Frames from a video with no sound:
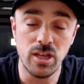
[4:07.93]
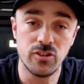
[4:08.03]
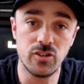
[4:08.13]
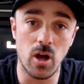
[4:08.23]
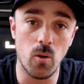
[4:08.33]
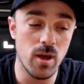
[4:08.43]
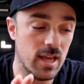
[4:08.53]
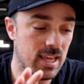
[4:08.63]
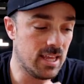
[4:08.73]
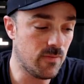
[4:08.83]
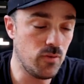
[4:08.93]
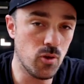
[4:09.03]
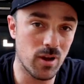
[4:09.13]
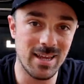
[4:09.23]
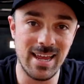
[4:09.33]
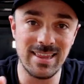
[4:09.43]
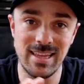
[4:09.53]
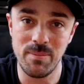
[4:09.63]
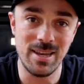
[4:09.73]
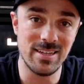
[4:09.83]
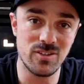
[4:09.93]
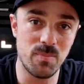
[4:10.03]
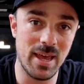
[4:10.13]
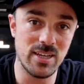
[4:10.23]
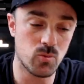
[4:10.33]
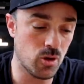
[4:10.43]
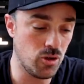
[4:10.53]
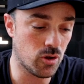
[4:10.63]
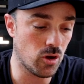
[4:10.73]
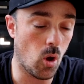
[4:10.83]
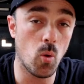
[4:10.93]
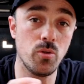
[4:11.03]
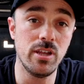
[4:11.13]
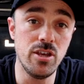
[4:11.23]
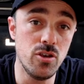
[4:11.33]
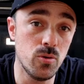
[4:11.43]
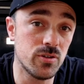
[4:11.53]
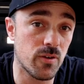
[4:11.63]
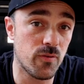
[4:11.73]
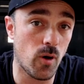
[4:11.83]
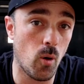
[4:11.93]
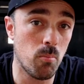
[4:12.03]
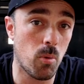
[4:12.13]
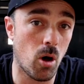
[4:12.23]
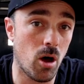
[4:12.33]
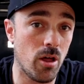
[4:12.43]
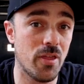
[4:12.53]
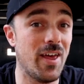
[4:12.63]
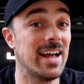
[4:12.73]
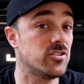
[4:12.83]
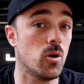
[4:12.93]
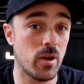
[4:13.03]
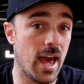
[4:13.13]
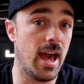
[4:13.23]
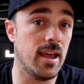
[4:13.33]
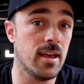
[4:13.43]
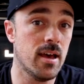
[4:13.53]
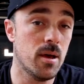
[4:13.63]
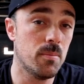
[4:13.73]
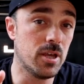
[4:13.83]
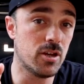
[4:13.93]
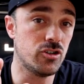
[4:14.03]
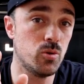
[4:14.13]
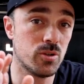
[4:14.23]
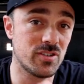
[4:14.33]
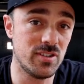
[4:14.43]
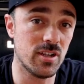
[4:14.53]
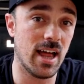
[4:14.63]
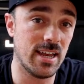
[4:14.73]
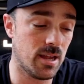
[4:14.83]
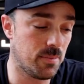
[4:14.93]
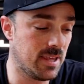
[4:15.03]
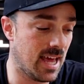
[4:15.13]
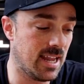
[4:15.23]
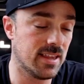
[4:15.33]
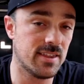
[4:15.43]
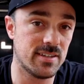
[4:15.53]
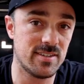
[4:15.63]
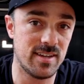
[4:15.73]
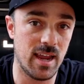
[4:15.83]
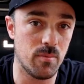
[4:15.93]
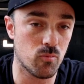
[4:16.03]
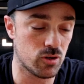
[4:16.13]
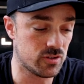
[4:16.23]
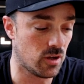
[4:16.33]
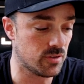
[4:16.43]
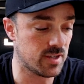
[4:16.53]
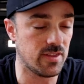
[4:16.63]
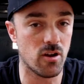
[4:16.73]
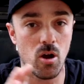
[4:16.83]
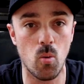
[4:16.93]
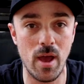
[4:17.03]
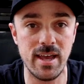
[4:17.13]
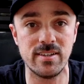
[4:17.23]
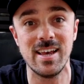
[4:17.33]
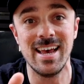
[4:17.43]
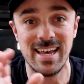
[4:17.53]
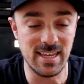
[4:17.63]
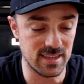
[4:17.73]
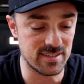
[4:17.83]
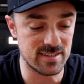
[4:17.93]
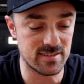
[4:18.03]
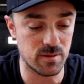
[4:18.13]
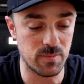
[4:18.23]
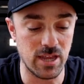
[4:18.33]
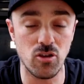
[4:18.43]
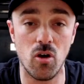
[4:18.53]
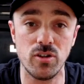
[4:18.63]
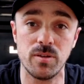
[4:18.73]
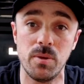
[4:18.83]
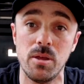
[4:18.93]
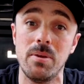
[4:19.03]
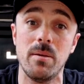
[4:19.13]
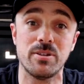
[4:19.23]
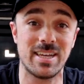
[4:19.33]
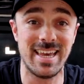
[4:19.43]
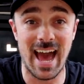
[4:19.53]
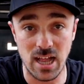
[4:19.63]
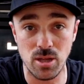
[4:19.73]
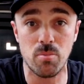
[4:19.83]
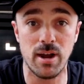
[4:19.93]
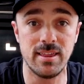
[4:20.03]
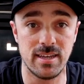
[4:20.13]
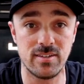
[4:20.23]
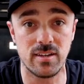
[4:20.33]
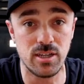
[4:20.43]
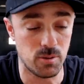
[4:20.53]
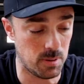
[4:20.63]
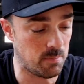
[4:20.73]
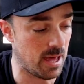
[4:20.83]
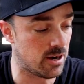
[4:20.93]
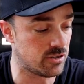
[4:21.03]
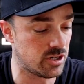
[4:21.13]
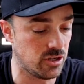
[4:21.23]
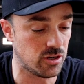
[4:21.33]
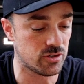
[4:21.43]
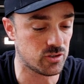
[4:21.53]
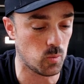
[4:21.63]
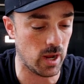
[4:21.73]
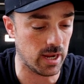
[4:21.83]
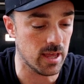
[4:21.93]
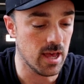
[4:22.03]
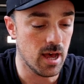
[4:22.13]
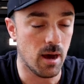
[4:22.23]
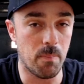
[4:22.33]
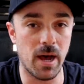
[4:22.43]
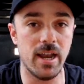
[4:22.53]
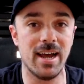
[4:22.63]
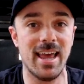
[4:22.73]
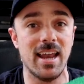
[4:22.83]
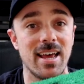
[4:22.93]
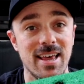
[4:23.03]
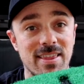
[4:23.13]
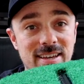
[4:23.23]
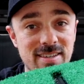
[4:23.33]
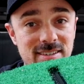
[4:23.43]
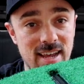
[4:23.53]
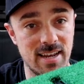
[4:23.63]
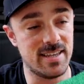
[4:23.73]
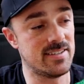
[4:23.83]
So if you're in a limited space where you can only use a foam ball, that's okay, because you will still end up getting the same result. And there are ways in the system that you'll ultimately be able to calibrate this a little bit better to your swing. But again, this is it.